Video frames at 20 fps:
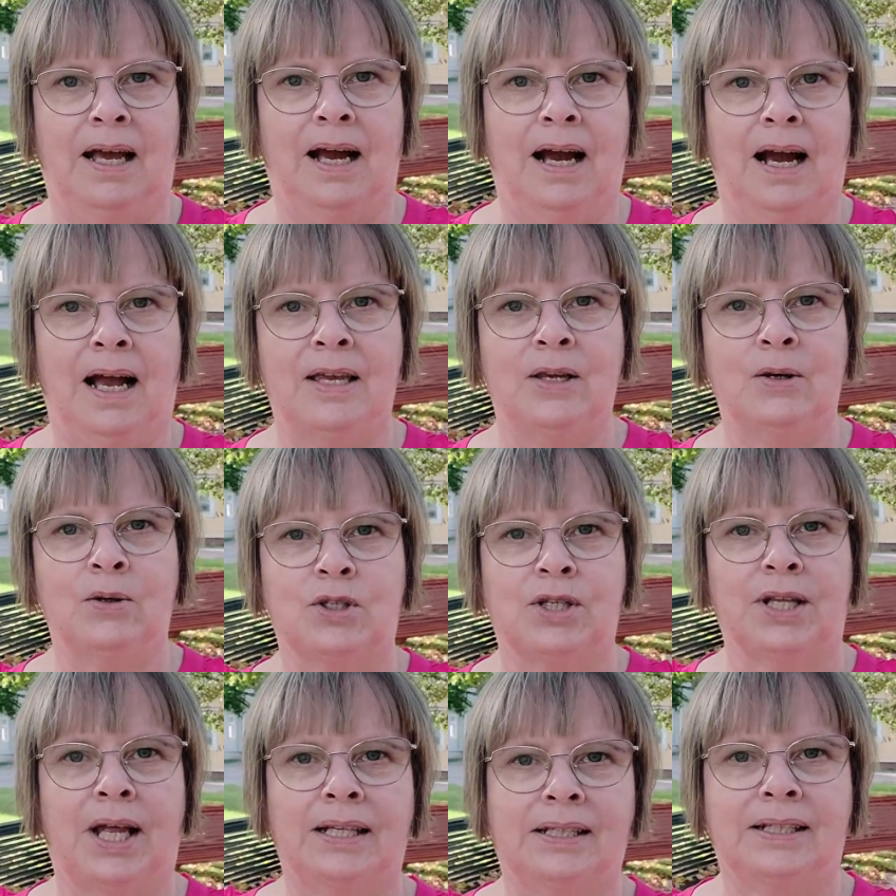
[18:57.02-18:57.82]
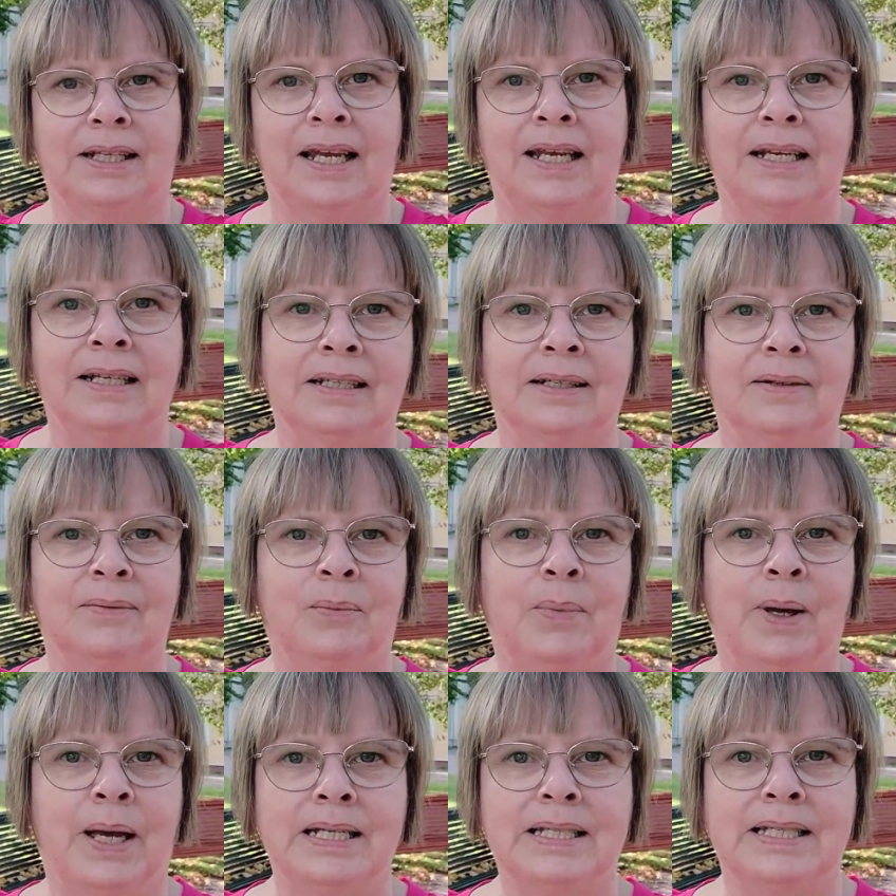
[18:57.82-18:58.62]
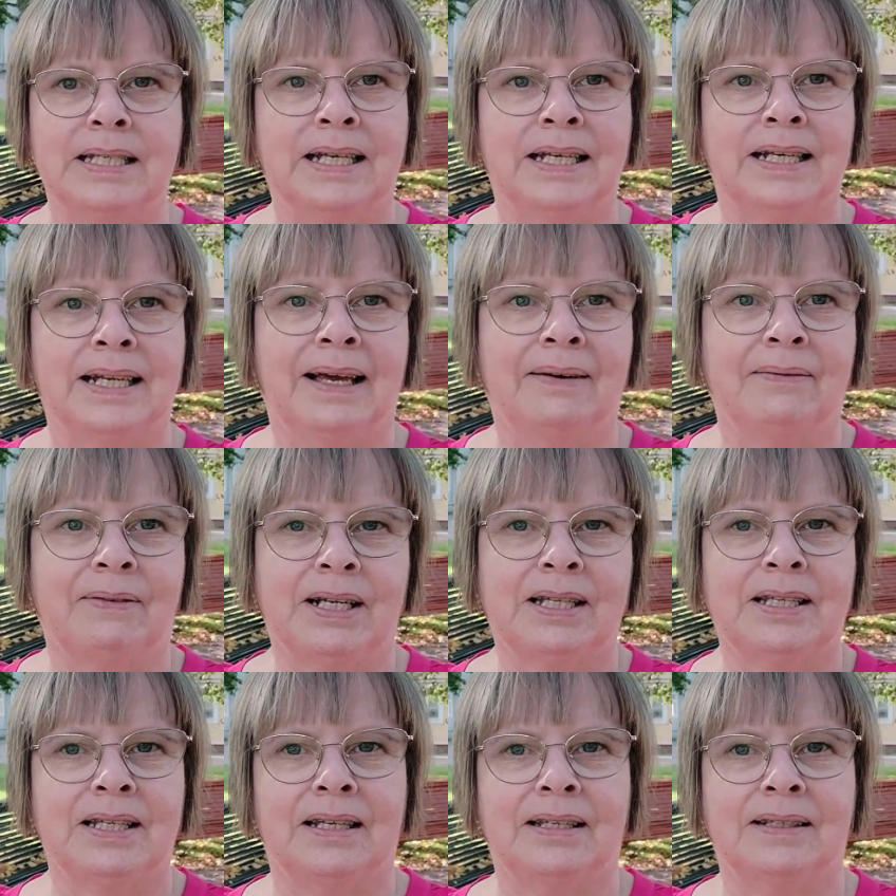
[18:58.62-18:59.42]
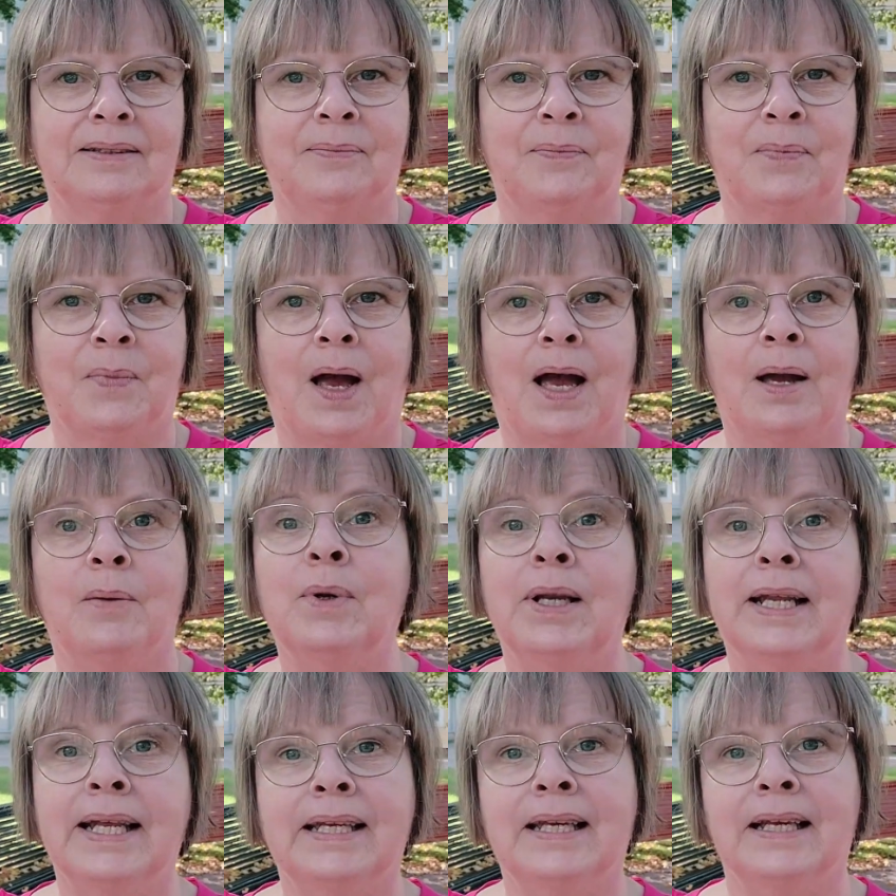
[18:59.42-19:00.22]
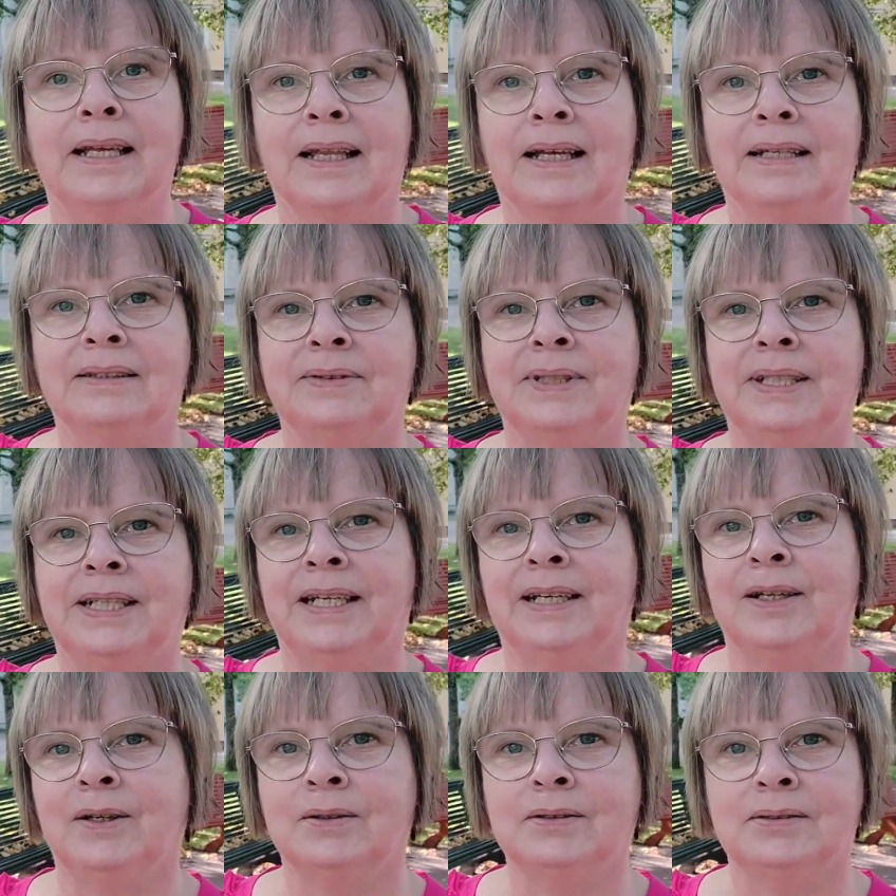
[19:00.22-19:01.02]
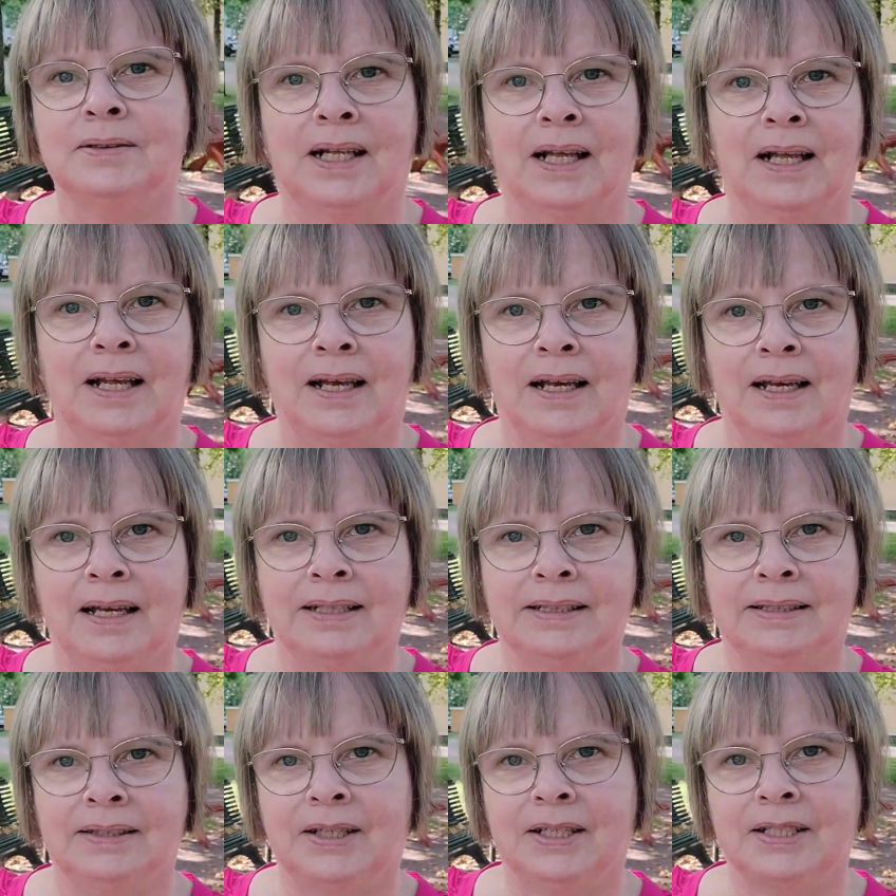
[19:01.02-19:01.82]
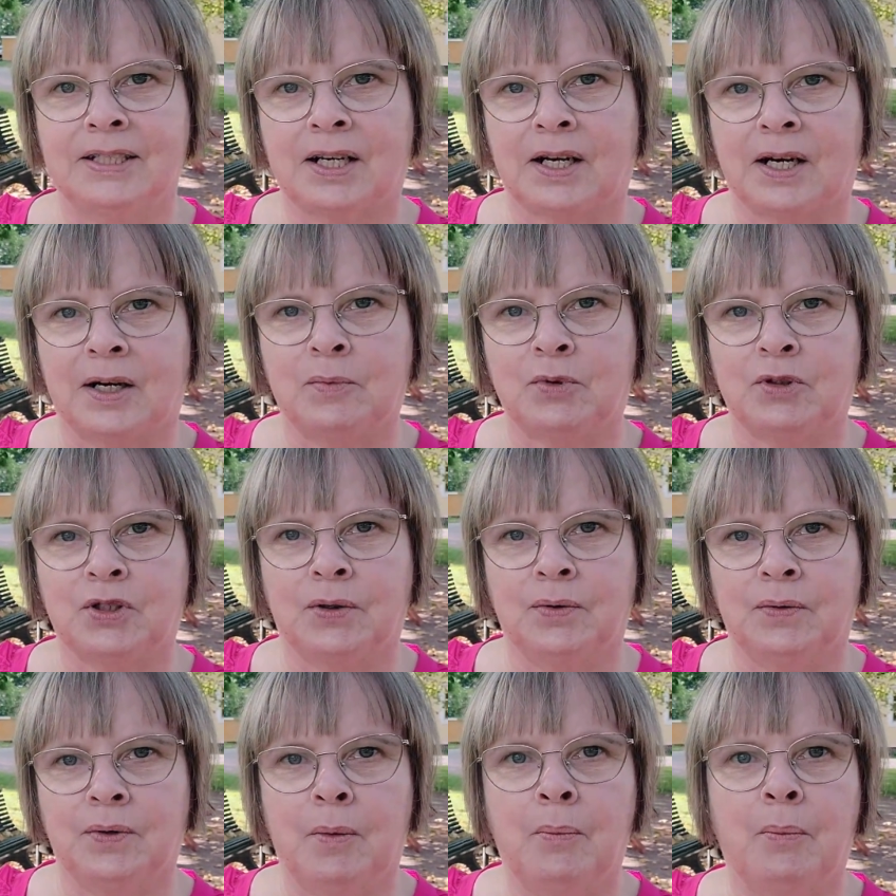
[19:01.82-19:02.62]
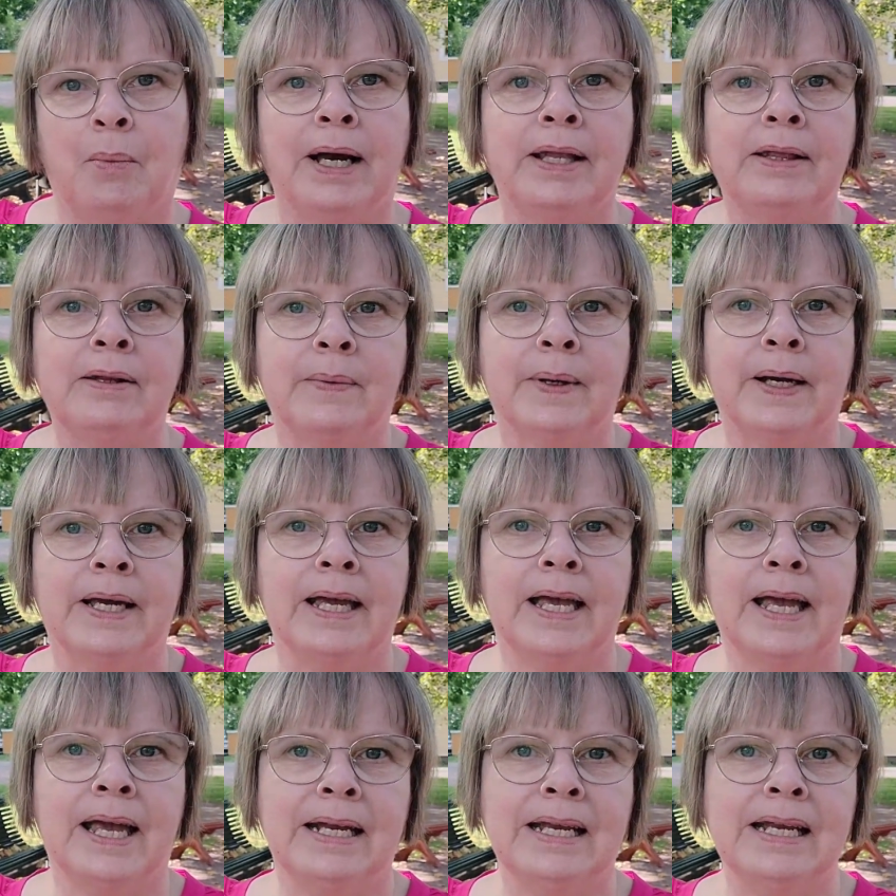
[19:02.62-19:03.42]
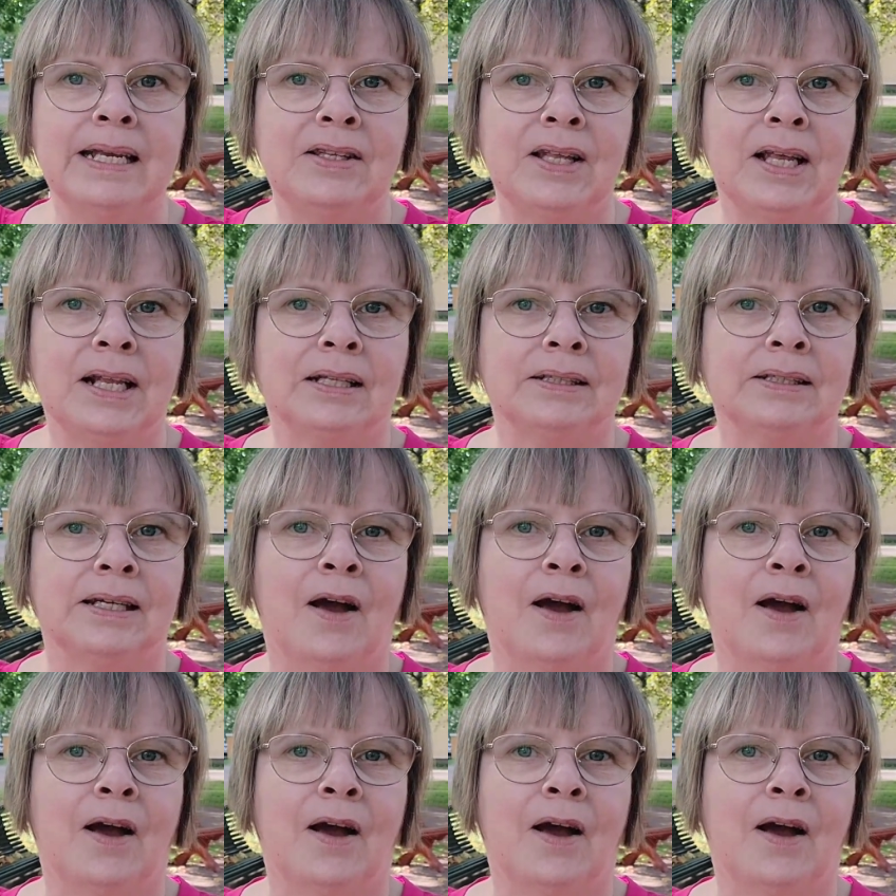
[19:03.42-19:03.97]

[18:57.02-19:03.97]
I use that in basically everything. I'm linking that video in the description. By the way, anything that I